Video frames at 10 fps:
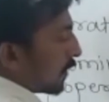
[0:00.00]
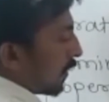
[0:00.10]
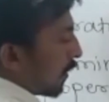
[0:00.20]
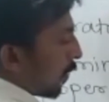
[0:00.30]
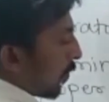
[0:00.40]

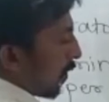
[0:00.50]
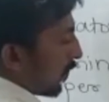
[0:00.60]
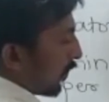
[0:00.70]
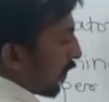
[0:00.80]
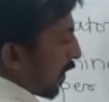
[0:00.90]
3
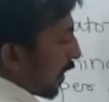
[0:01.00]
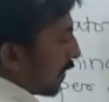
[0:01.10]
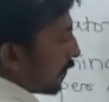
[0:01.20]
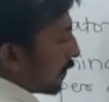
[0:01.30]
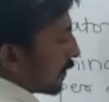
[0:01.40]
upon
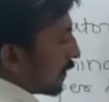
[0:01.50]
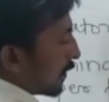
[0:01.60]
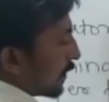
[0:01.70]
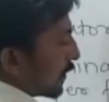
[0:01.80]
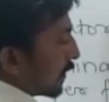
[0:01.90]

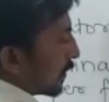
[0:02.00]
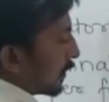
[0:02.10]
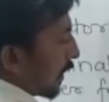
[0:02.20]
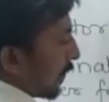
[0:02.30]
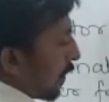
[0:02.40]
5,
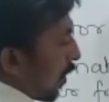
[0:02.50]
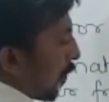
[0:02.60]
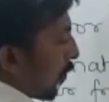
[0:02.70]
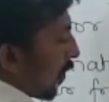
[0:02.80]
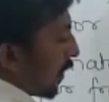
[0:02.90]
7
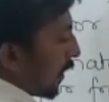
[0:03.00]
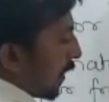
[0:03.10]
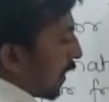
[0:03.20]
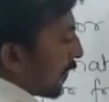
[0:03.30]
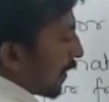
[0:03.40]

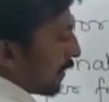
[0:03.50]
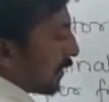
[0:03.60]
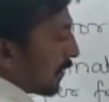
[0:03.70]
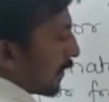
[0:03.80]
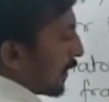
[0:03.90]
upon
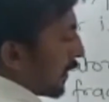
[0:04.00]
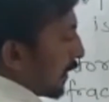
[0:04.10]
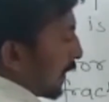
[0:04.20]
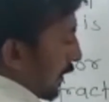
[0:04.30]
11,